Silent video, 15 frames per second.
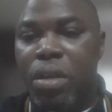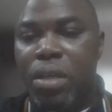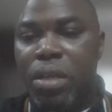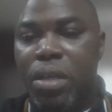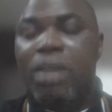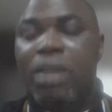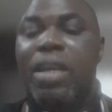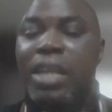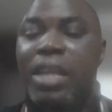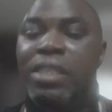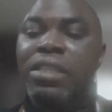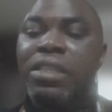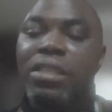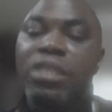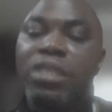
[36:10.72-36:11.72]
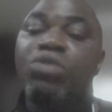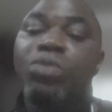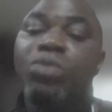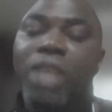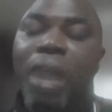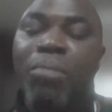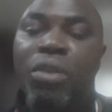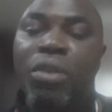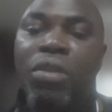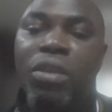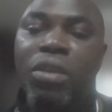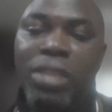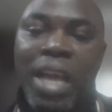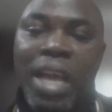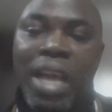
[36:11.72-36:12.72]
then that is the total blood
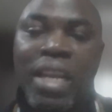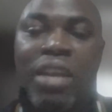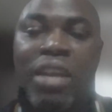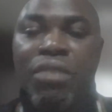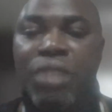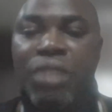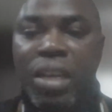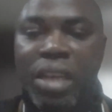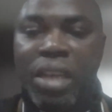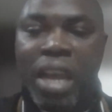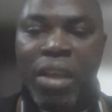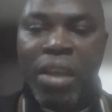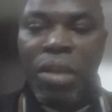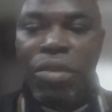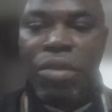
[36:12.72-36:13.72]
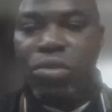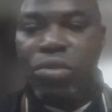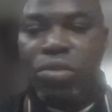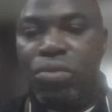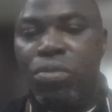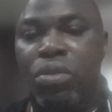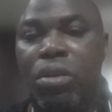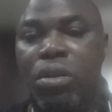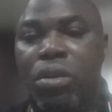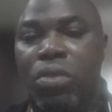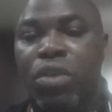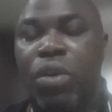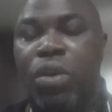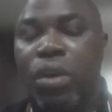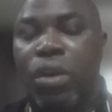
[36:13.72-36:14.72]
loss at the end of the day that you're going to
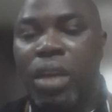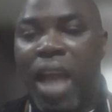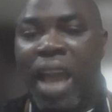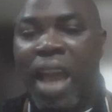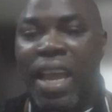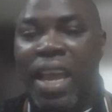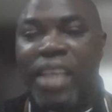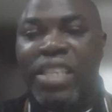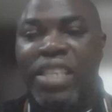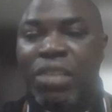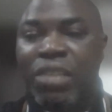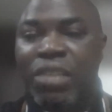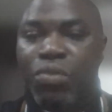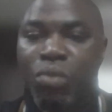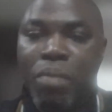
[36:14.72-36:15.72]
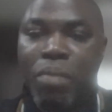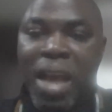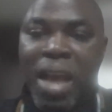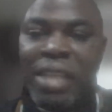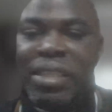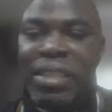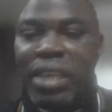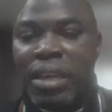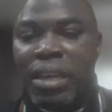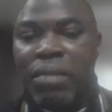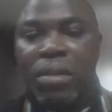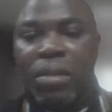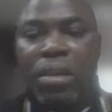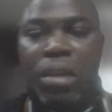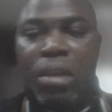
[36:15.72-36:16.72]
record against that woman's
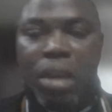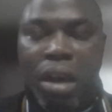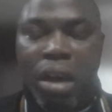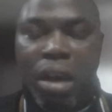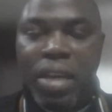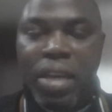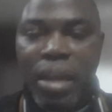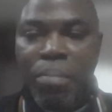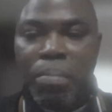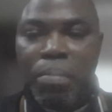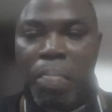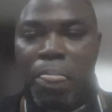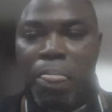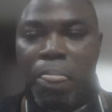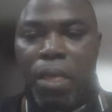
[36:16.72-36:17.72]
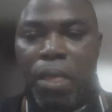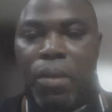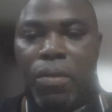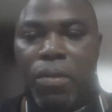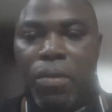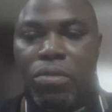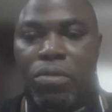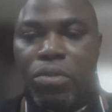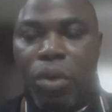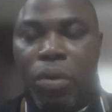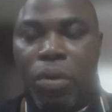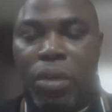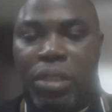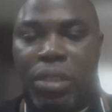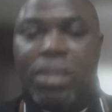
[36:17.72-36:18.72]
uh, uh, name.
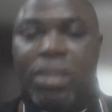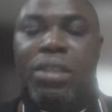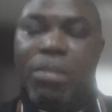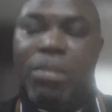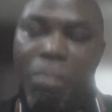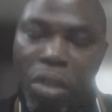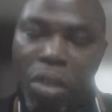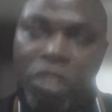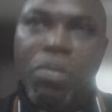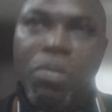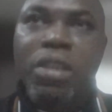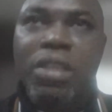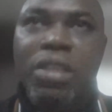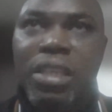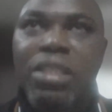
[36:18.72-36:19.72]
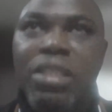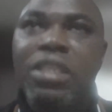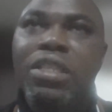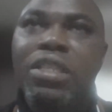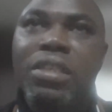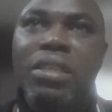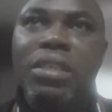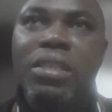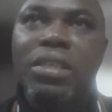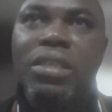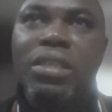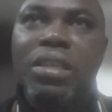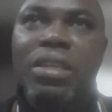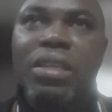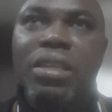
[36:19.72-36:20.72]
So it is much. It, it is it
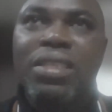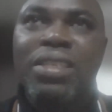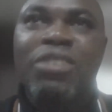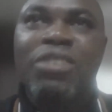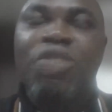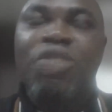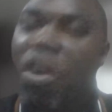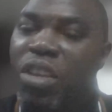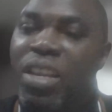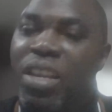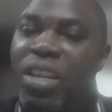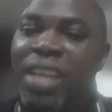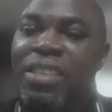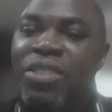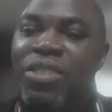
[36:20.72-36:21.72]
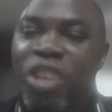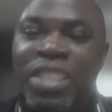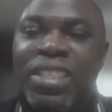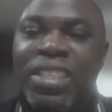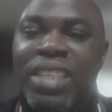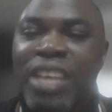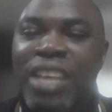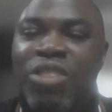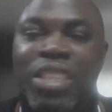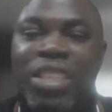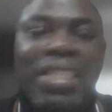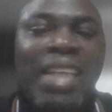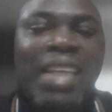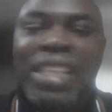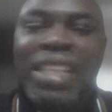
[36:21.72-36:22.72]
it is not. There is not. There is
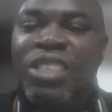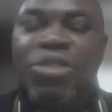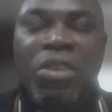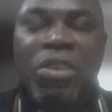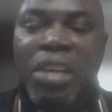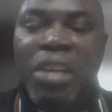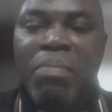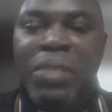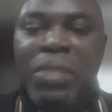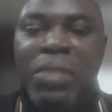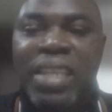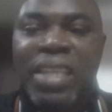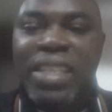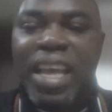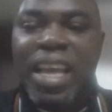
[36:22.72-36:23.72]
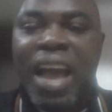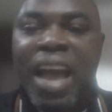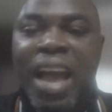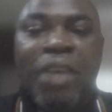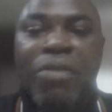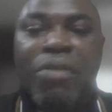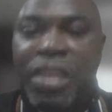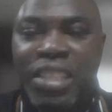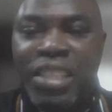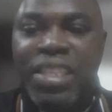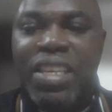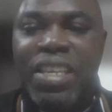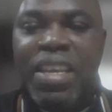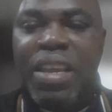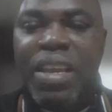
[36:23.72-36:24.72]
nothing that is hundred percent accurate,
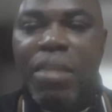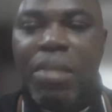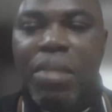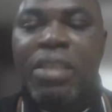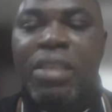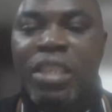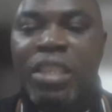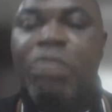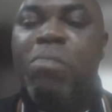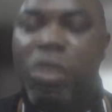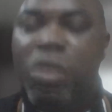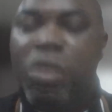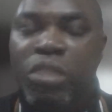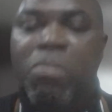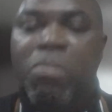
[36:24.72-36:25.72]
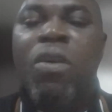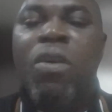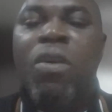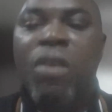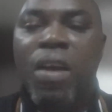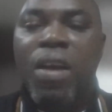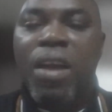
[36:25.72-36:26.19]
but it is much more